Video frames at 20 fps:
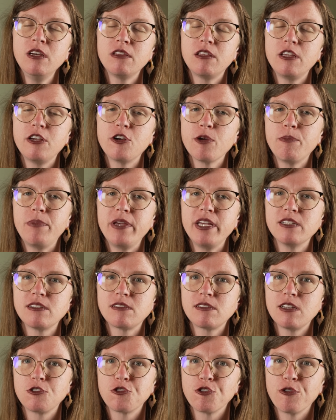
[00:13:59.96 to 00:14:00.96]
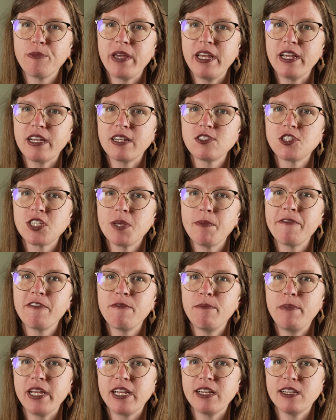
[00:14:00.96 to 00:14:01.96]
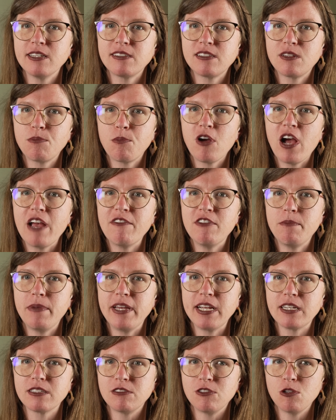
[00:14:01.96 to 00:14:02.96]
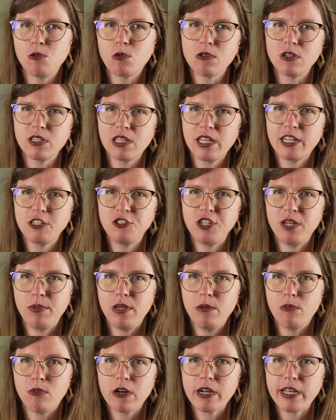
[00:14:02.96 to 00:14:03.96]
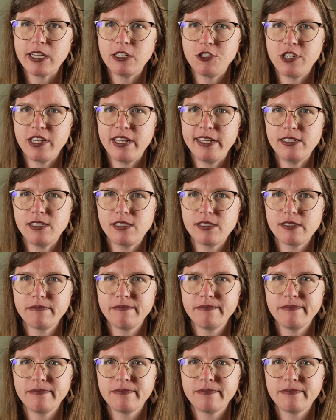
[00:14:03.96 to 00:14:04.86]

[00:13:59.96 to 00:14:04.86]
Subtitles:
the European Central Bank, and some of the biggest private banks in the world like JP Morgan Chase.